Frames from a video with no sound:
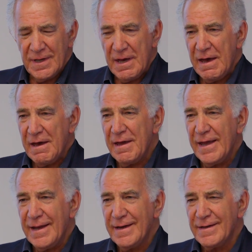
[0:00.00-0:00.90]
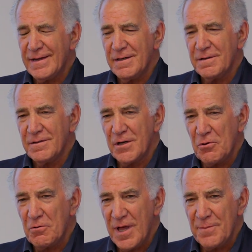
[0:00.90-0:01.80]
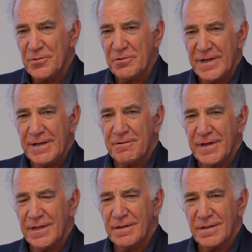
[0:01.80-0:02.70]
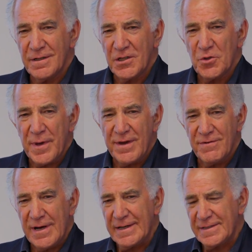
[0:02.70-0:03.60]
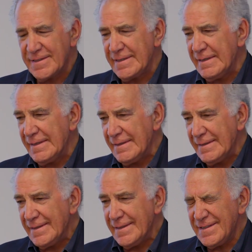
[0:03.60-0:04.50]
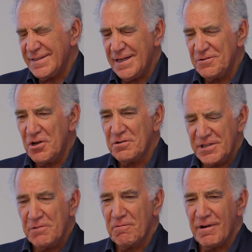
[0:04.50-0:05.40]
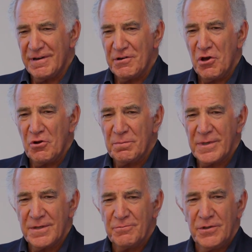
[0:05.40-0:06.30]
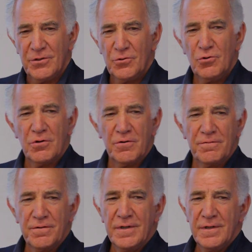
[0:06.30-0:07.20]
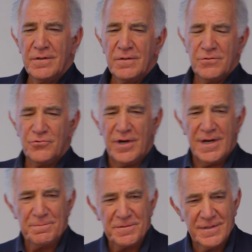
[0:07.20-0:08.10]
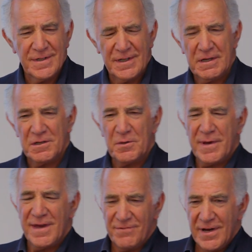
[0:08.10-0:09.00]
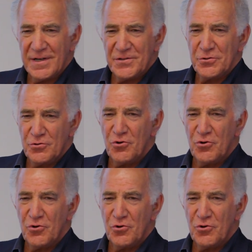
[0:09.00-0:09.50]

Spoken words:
and the local hapu and iwi in the Bay of Islands. It's not generally known, but when you talk of tribes in the Bay of Islands. You